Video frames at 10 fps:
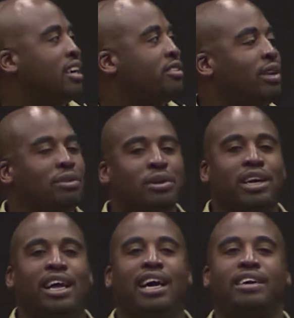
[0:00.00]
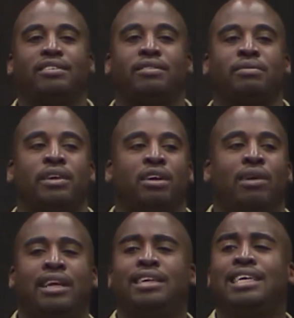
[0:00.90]
So I realized
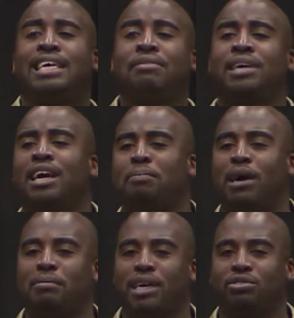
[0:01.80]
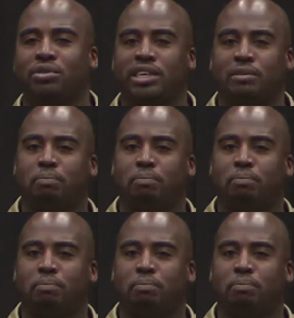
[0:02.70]
rather than giving up on my dream,